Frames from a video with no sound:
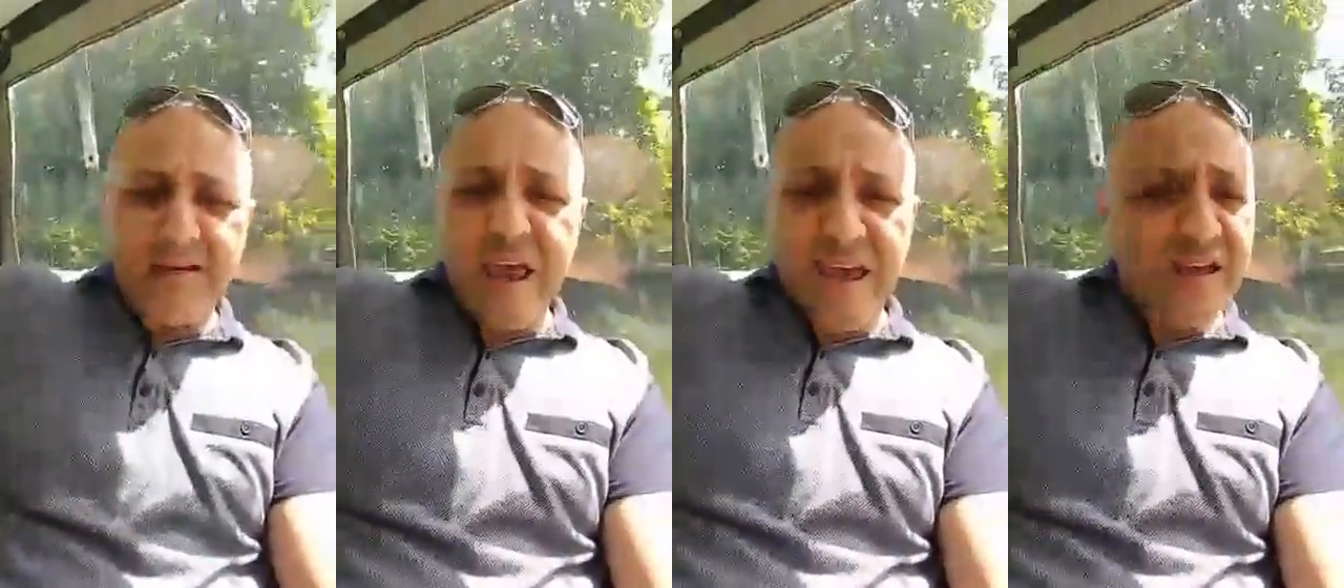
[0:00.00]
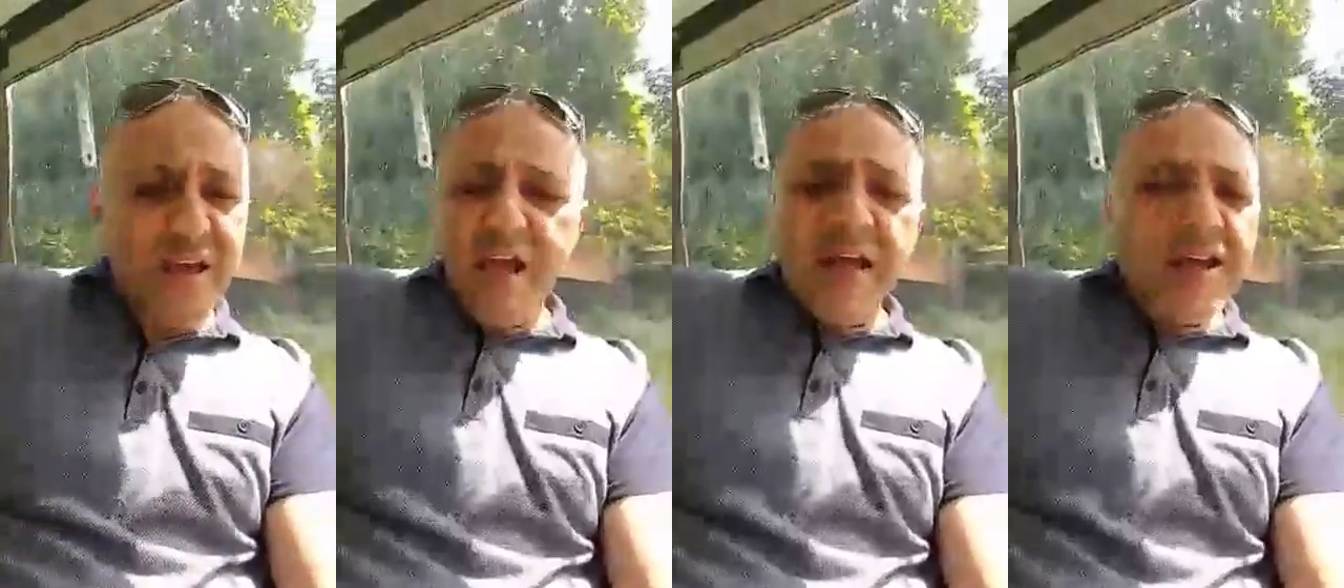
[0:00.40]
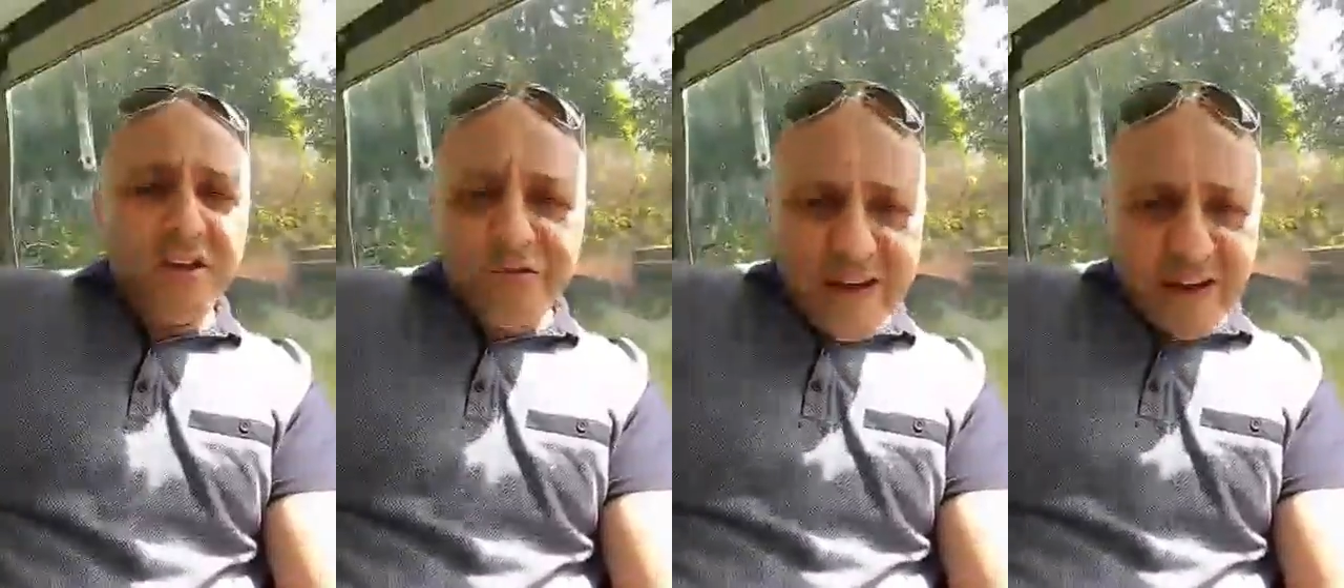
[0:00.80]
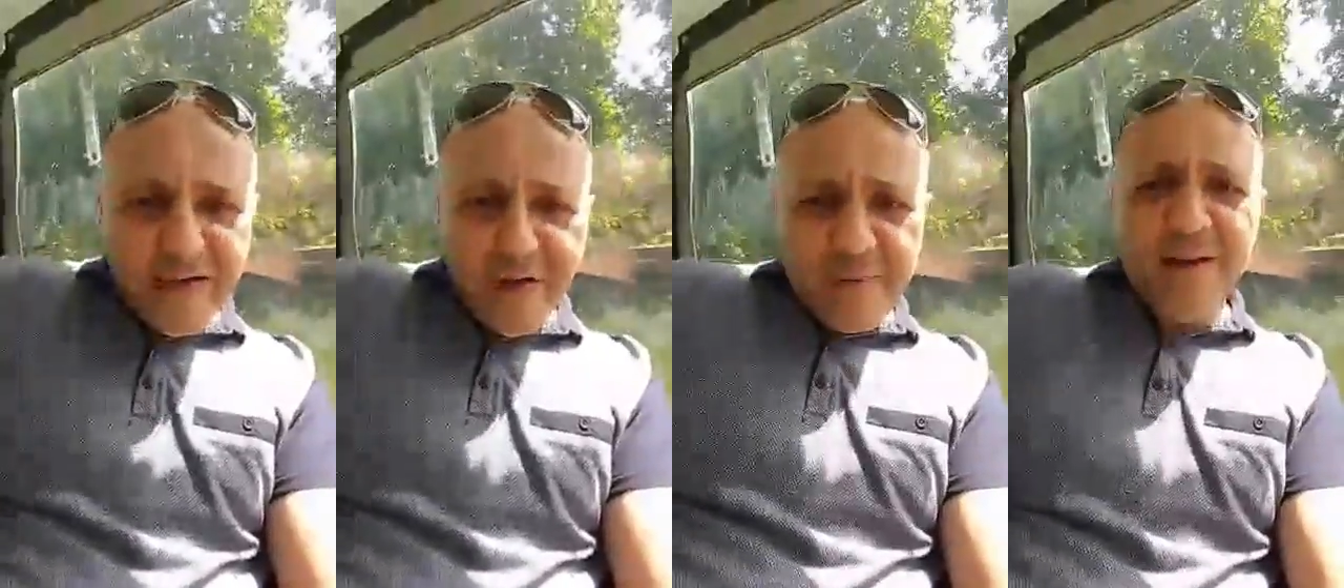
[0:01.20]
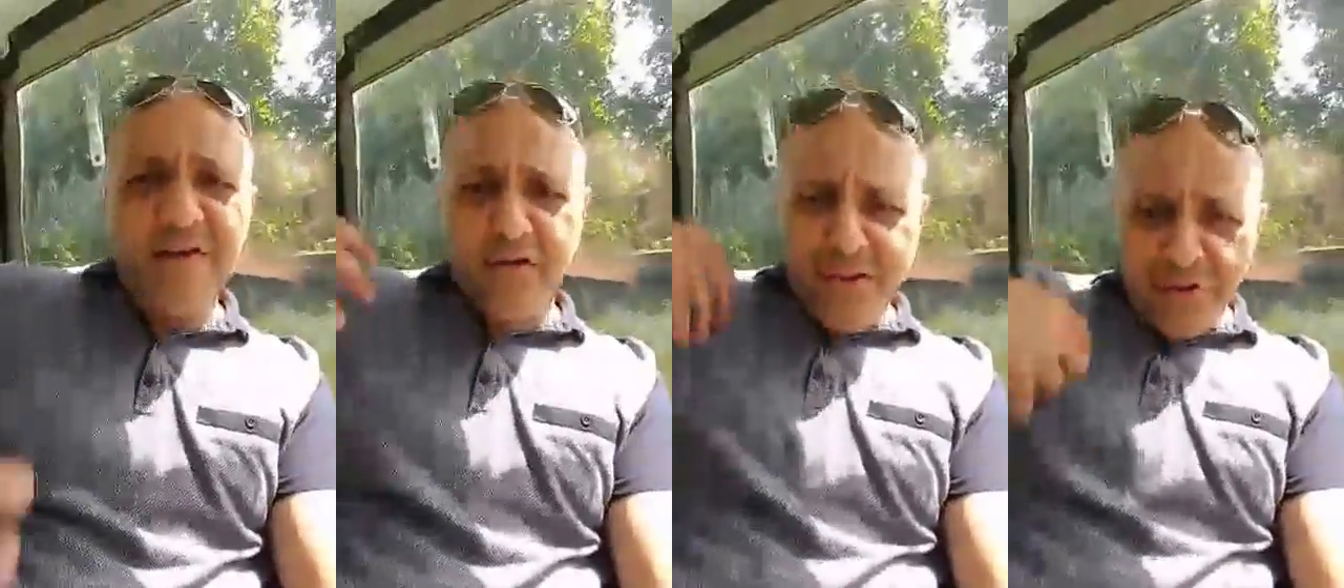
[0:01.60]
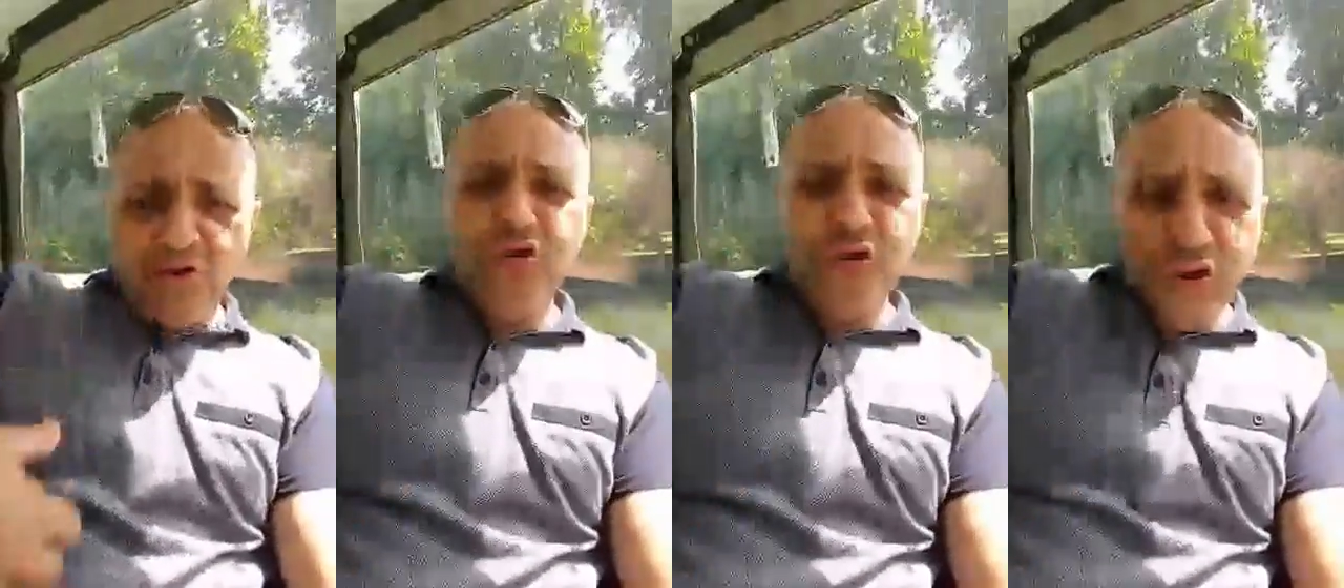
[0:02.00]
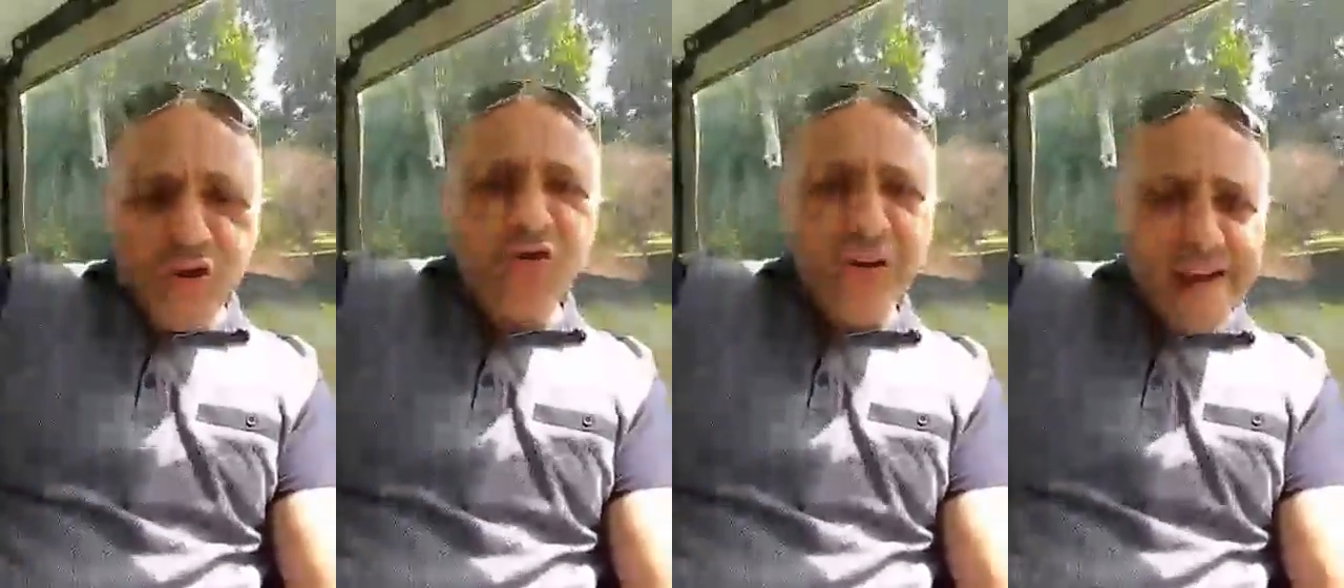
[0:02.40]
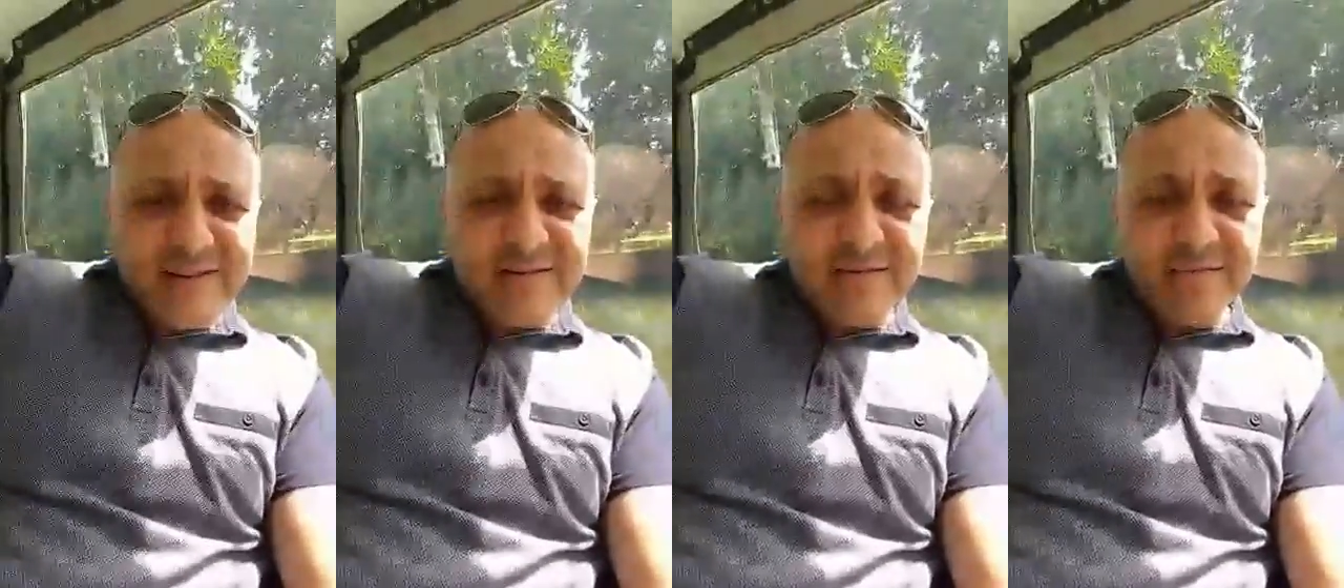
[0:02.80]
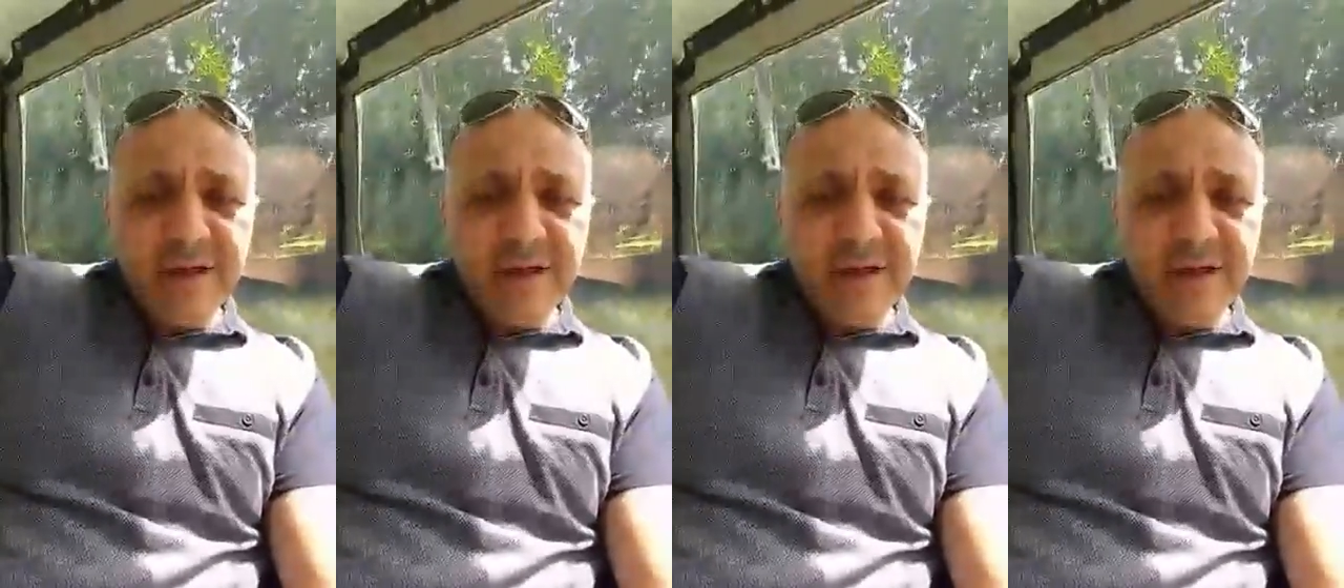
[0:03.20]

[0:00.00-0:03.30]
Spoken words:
Yeah, you value their opinion on your new dress.